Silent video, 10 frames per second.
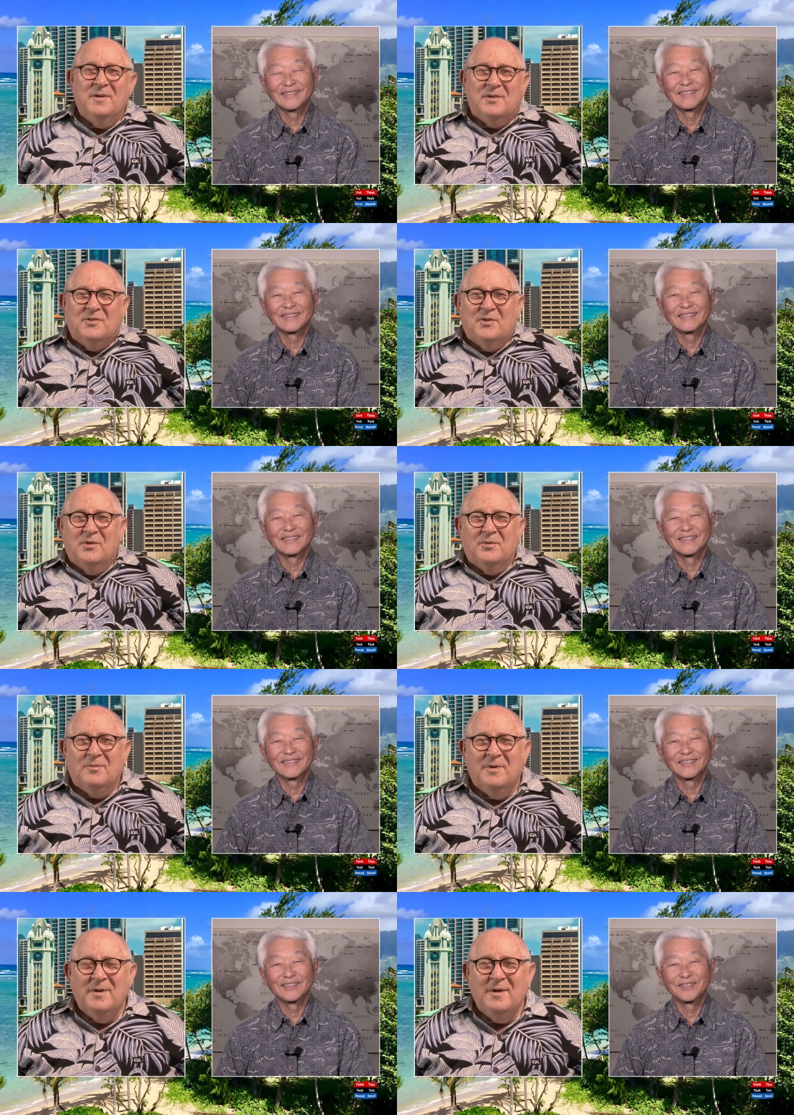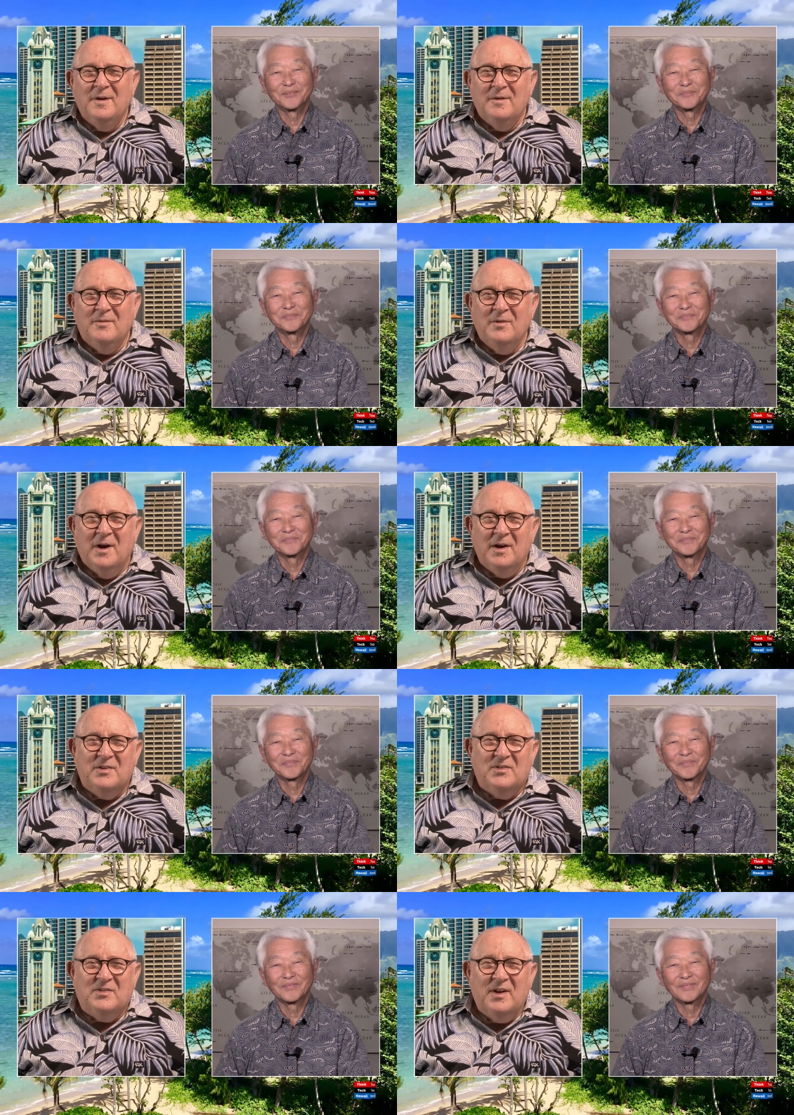Speaker 1: Nick Stone.
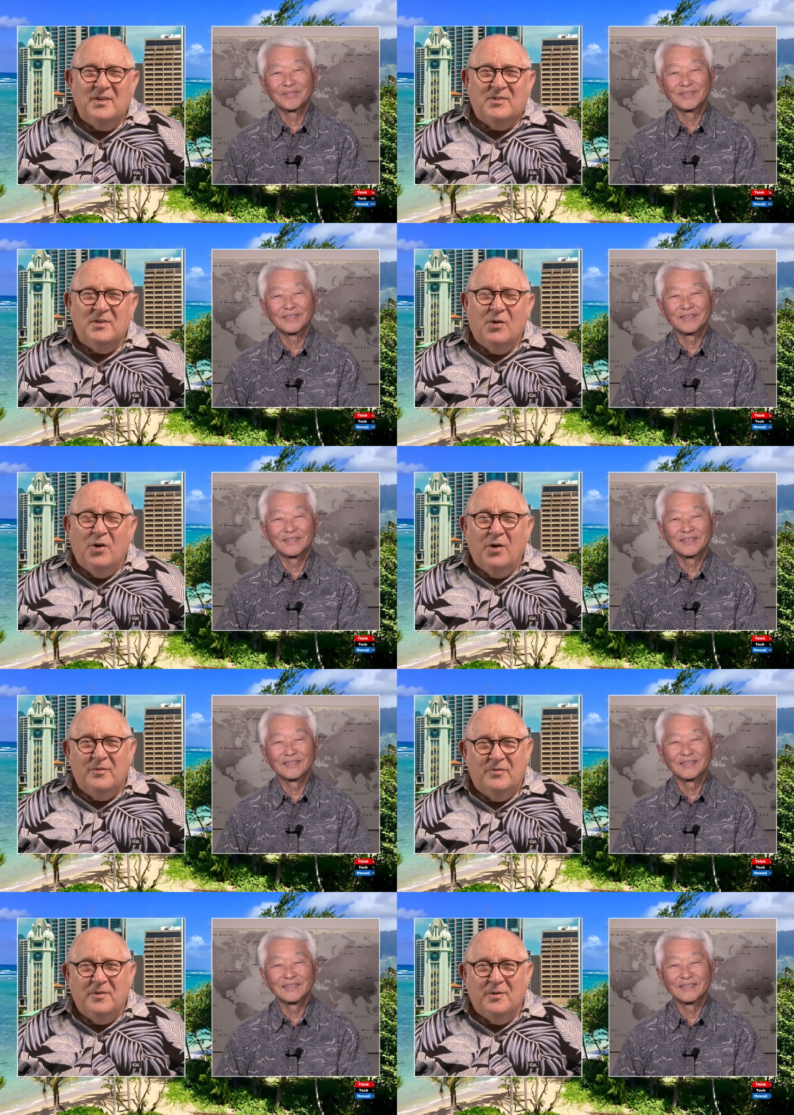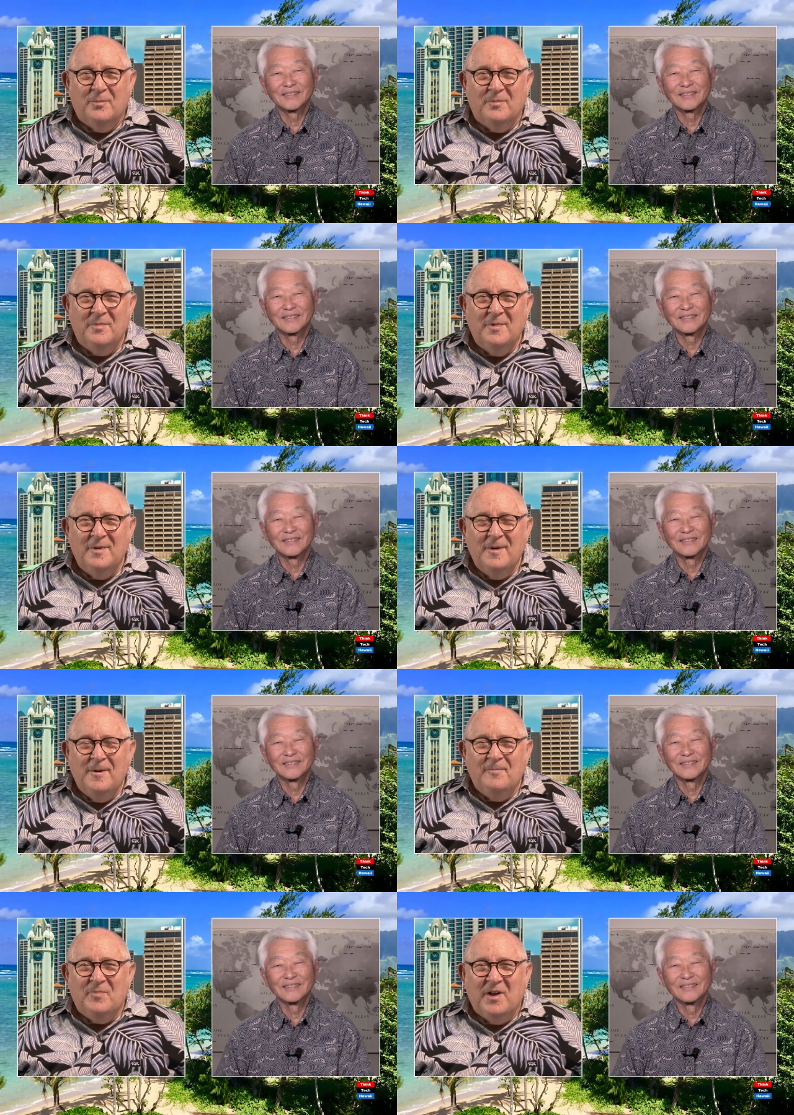Nice. That's an art film.
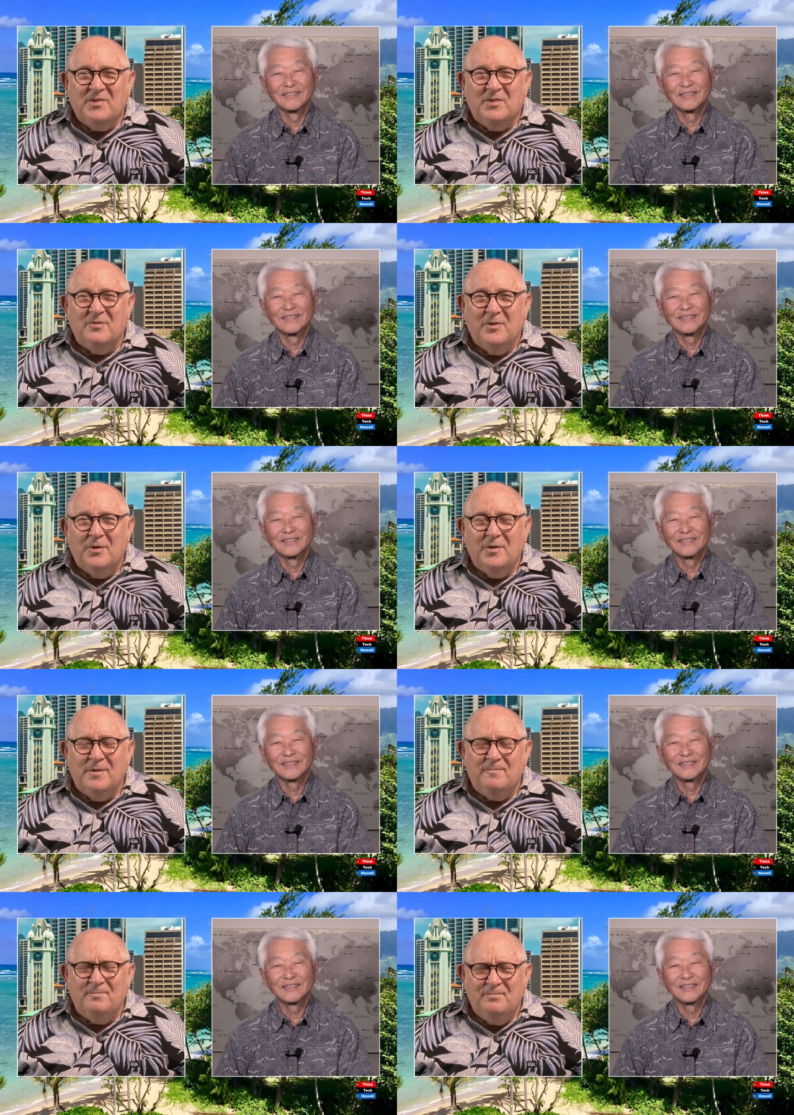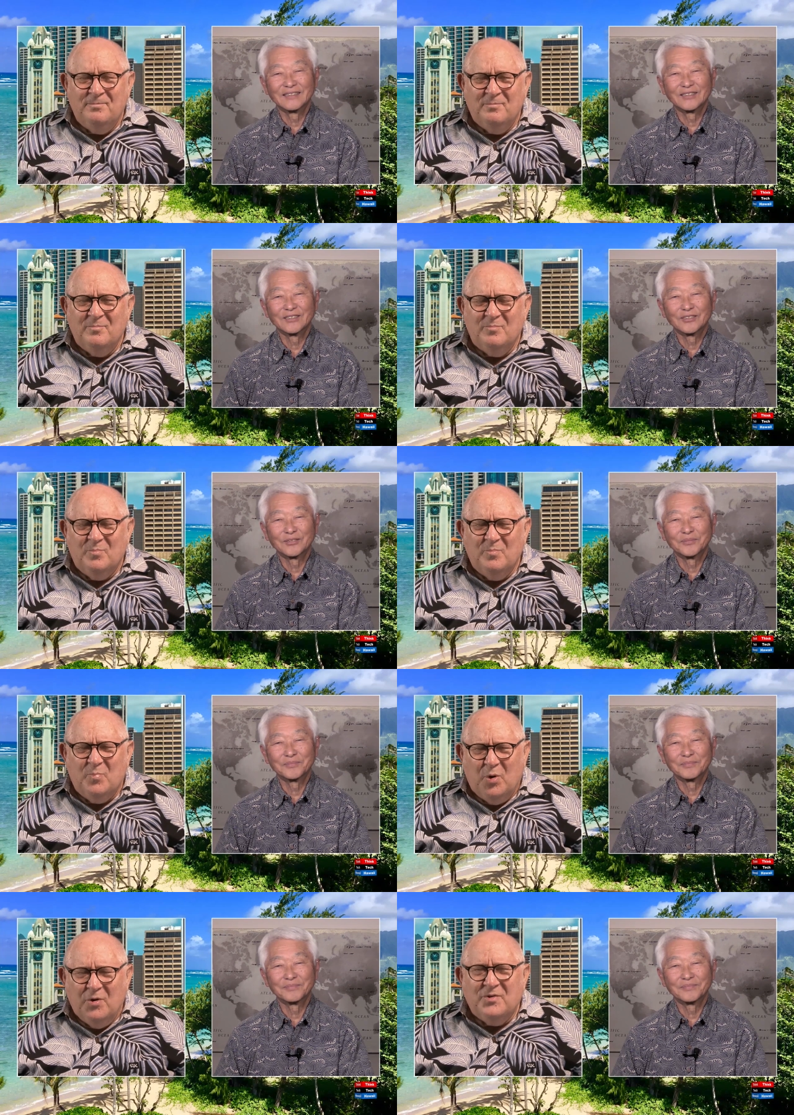That's a very mm,
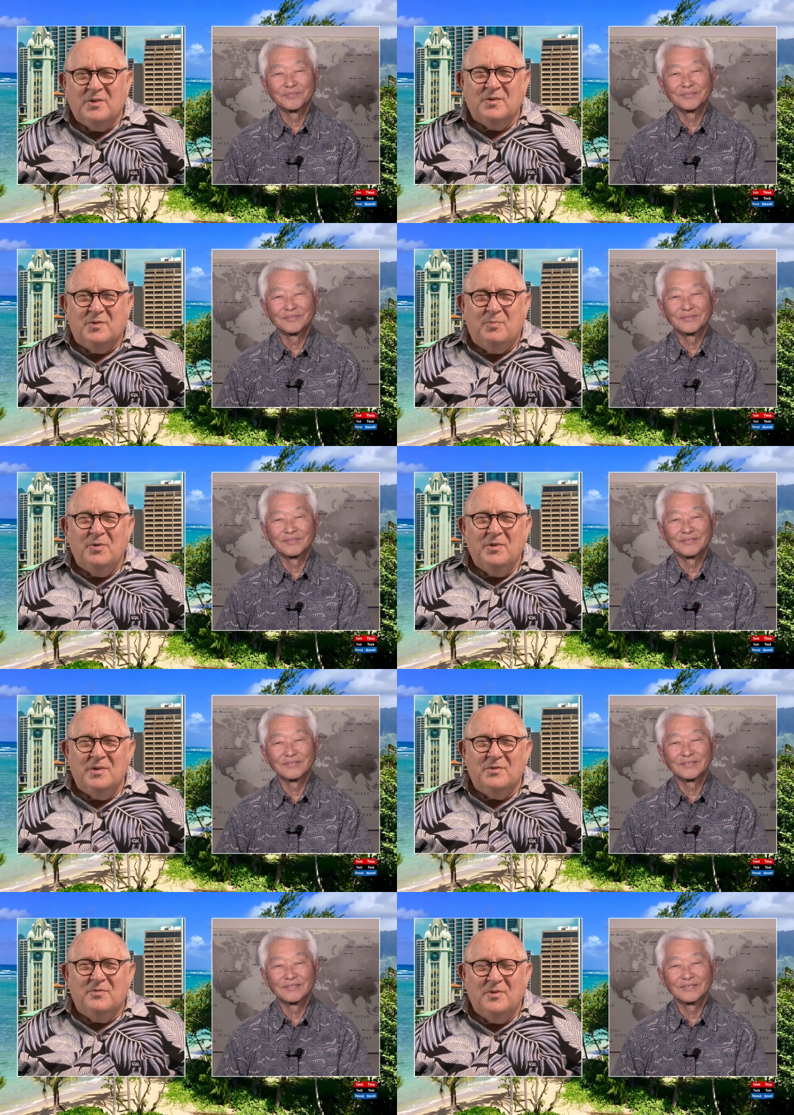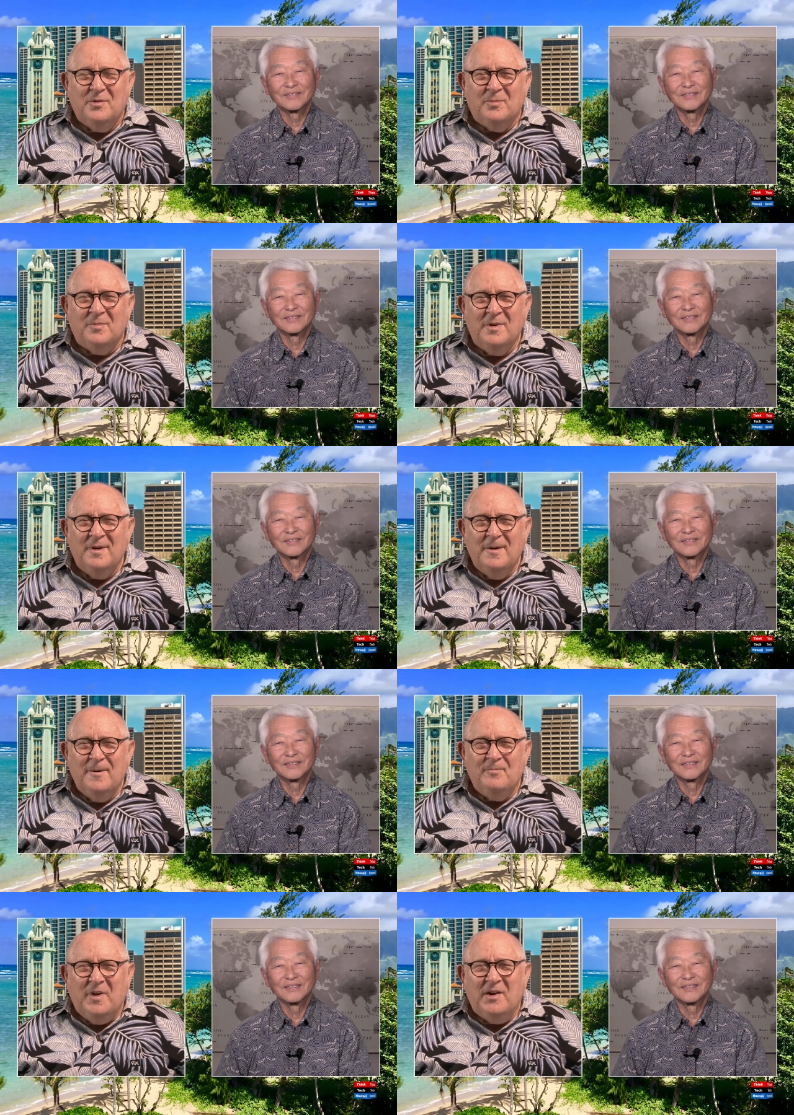personal experience film.
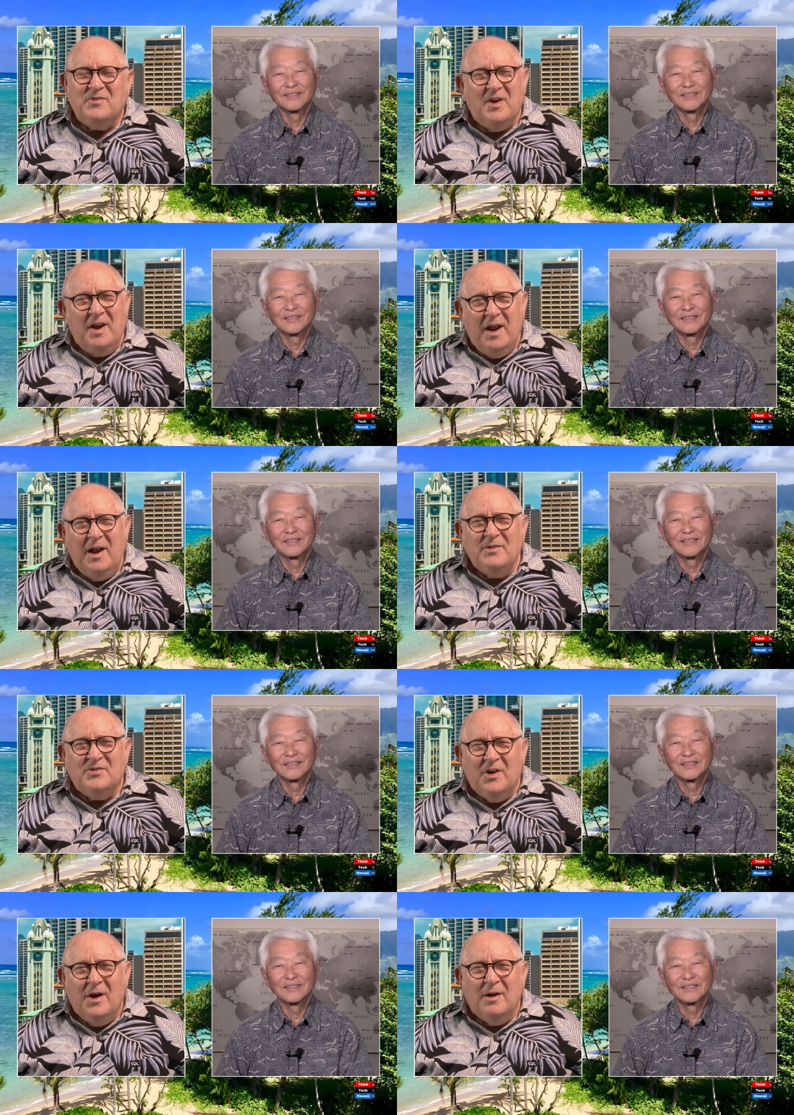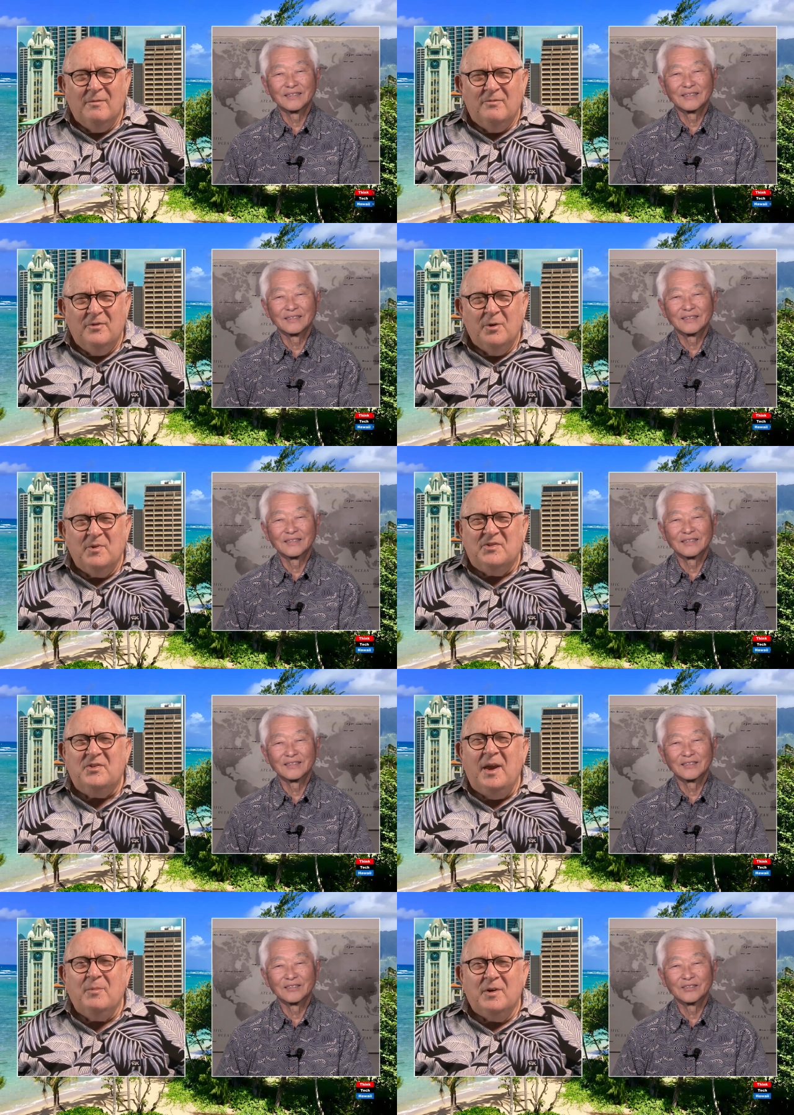That is a hands-on film, a
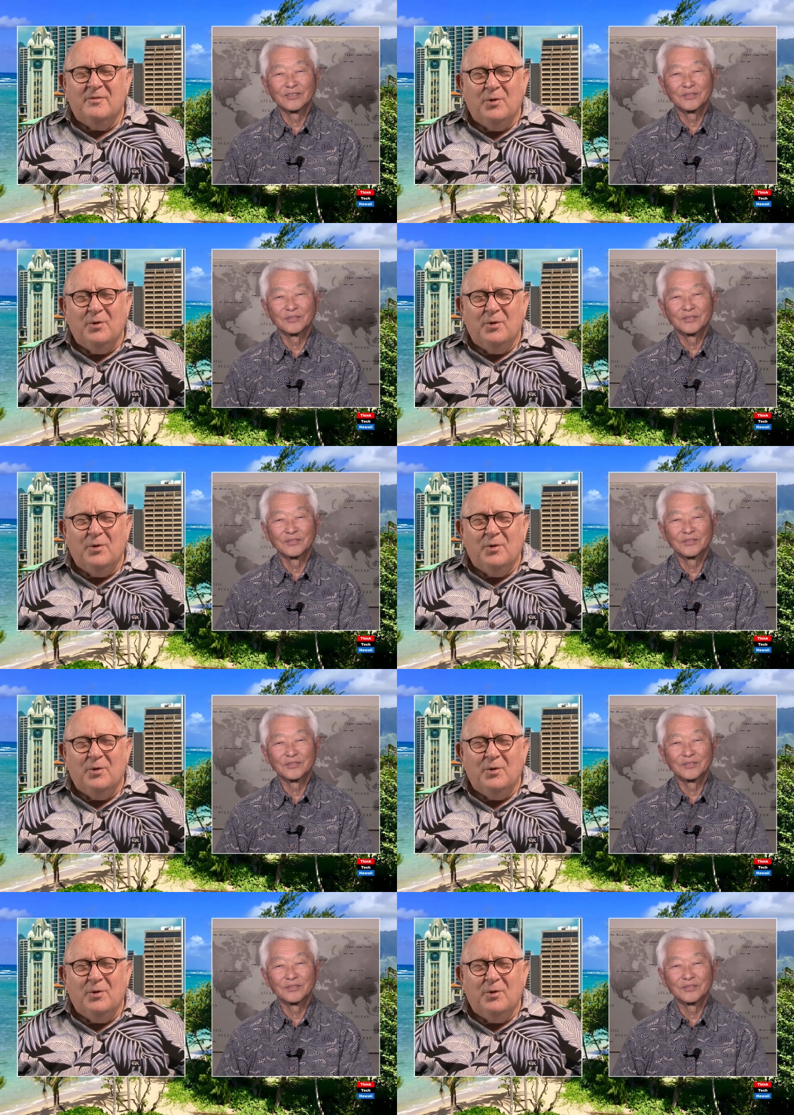statement of